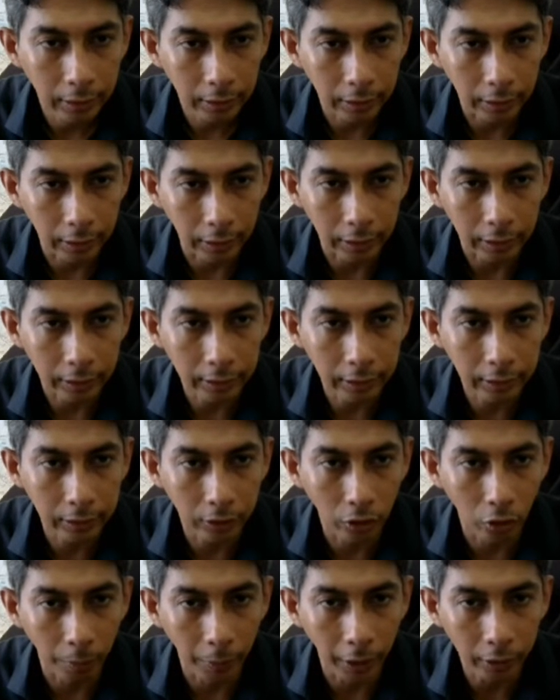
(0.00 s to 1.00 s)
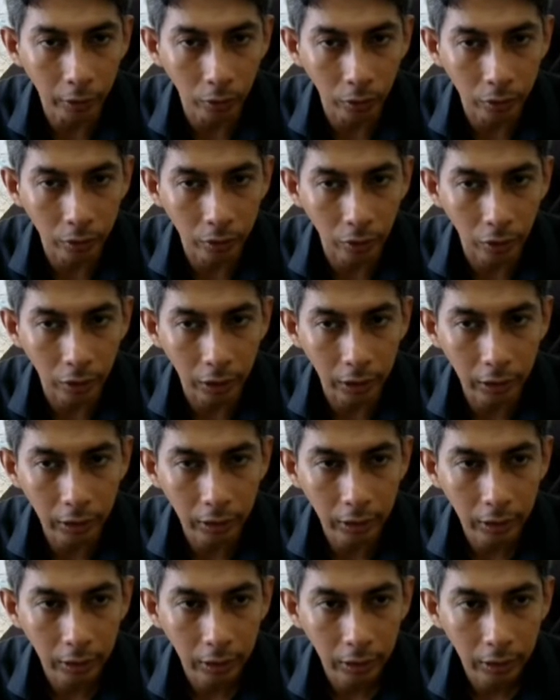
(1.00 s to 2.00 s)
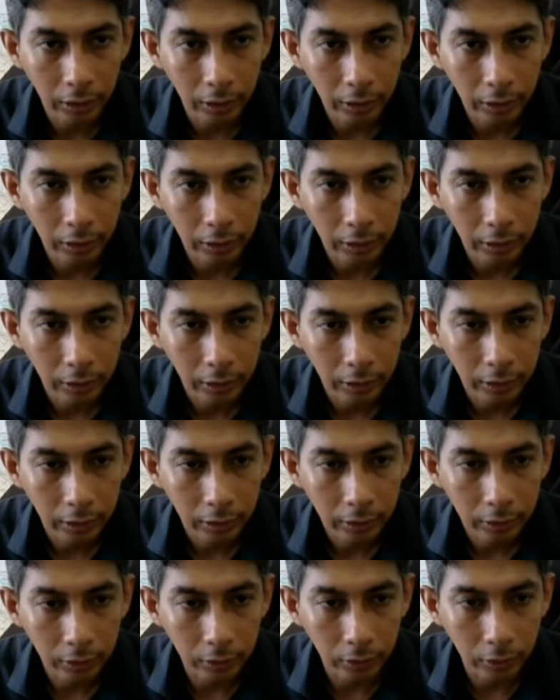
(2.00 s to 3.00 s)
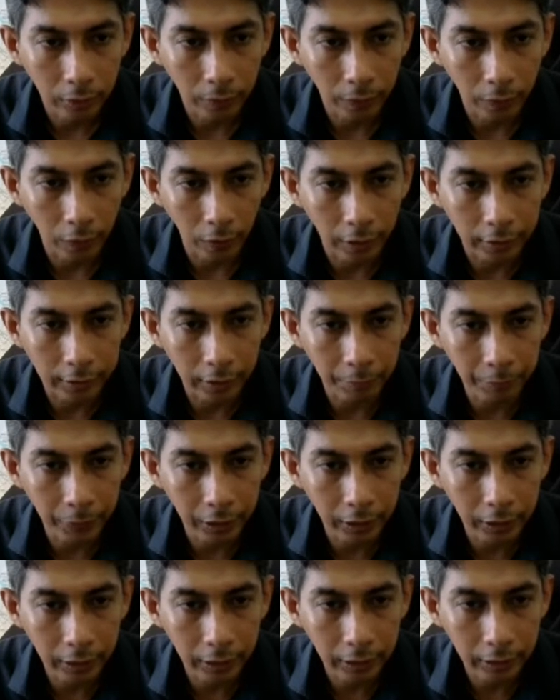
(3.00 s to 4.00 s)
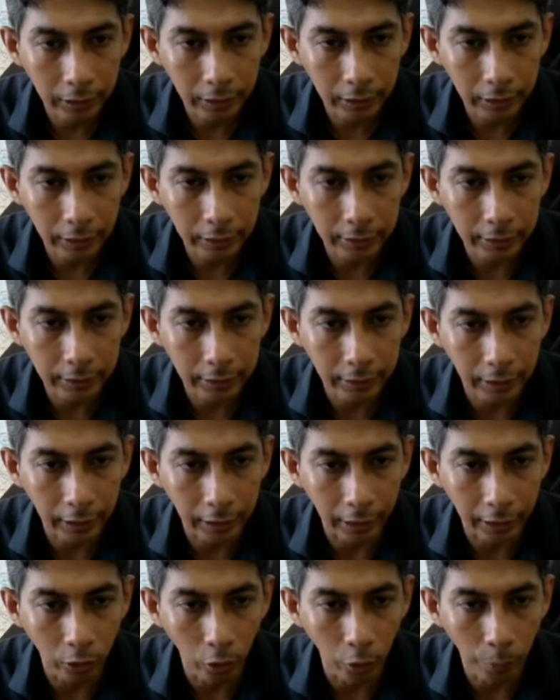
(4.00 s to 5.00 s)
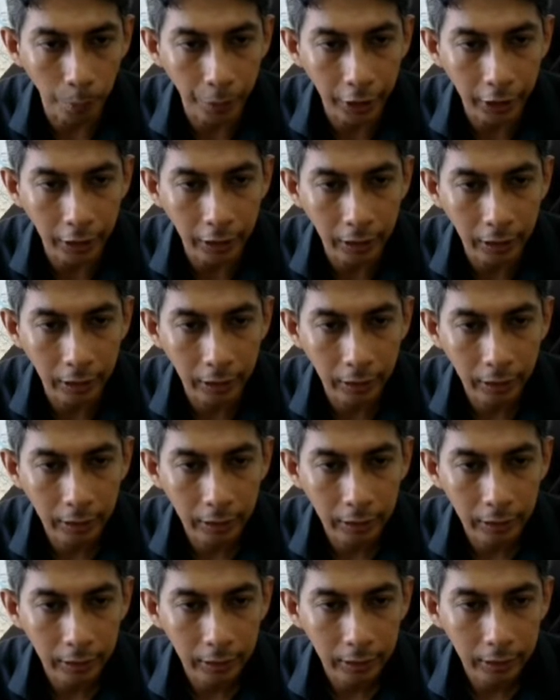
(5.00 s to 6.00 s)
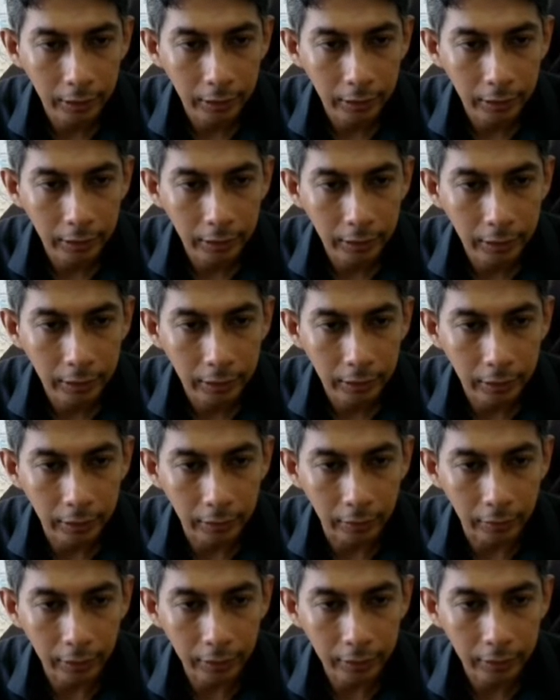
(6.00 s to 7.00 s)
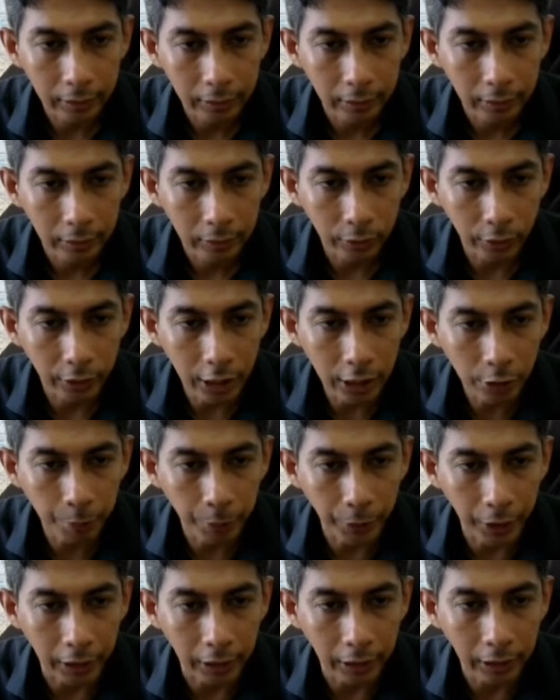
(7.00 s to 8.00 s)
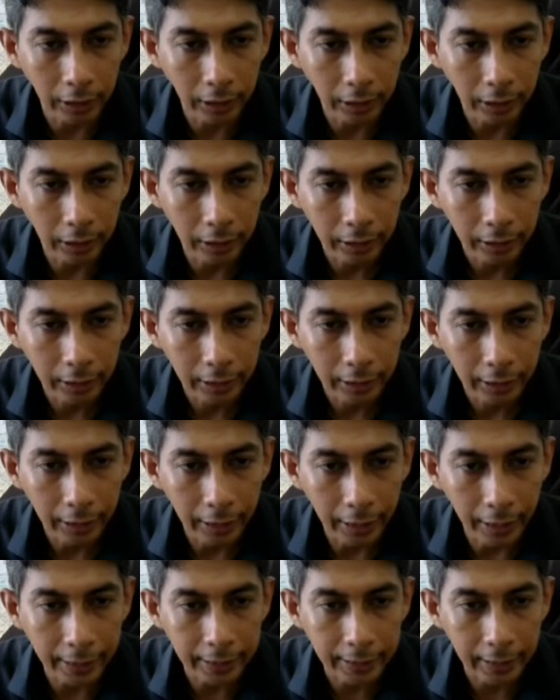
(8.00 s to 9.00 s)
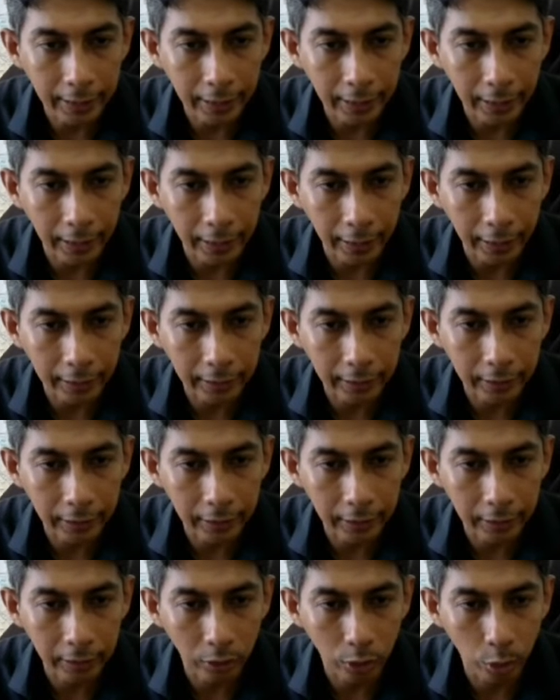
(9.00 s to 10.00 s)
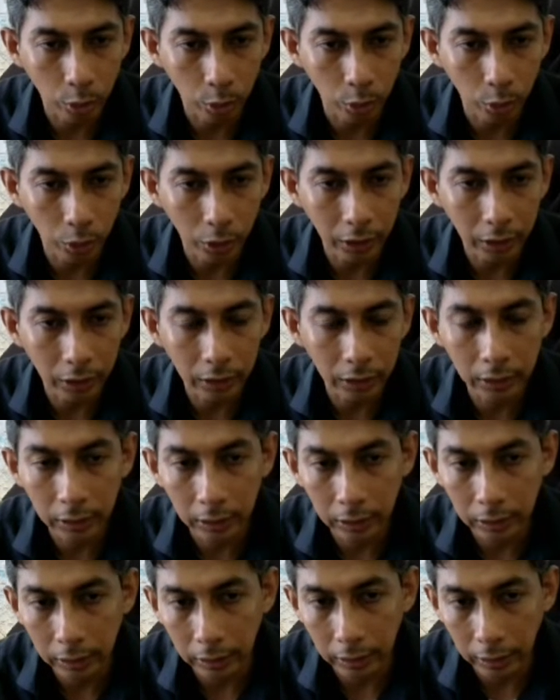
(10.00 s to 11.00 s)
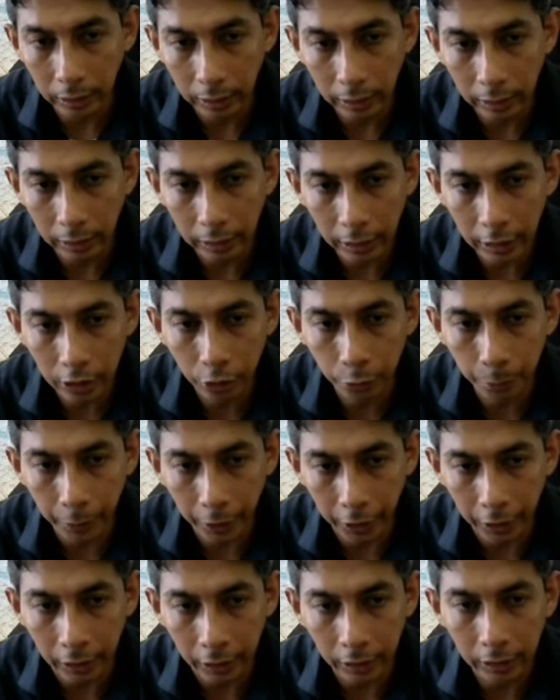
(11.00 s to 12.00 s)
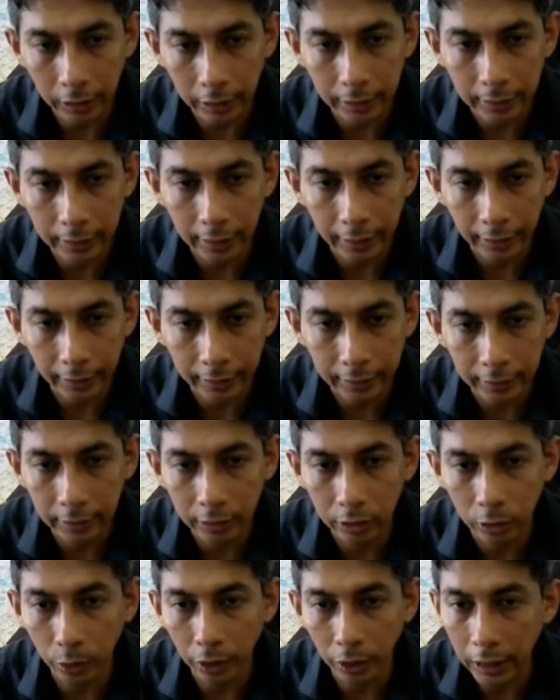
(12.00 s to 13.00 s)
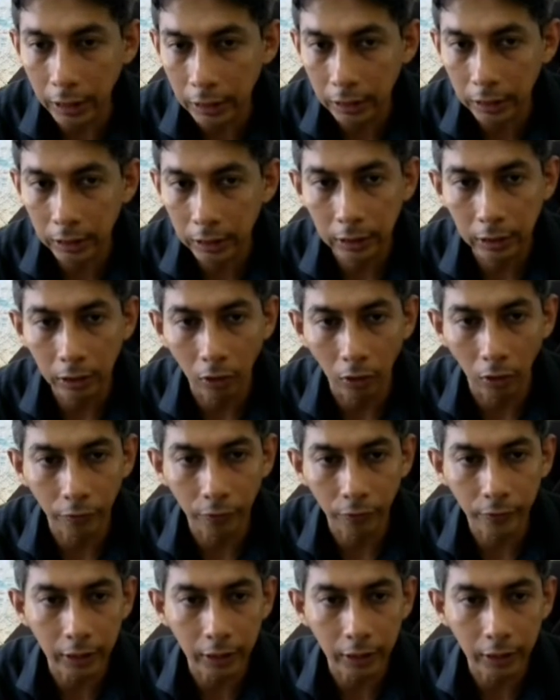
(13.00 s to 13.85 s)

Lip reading: this is your microcontroller. So for example, this is the IO pin. All right. So this pin is connected to each pin is connected to each of